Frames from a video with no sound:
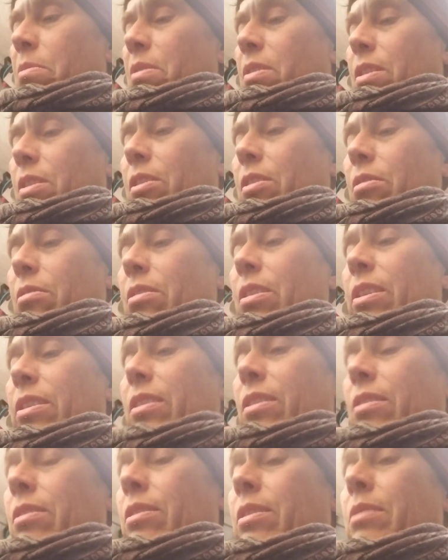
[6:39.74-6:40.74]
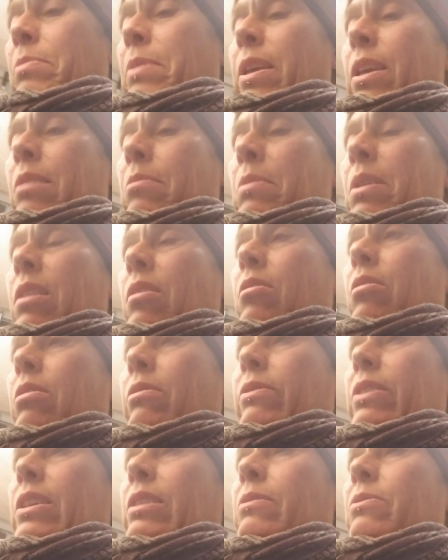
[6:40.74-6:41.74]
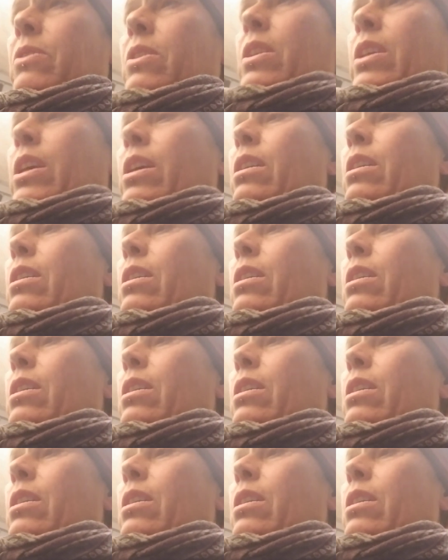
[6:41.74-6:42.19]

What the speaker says: going to do this because it's making me laugh. It's funny.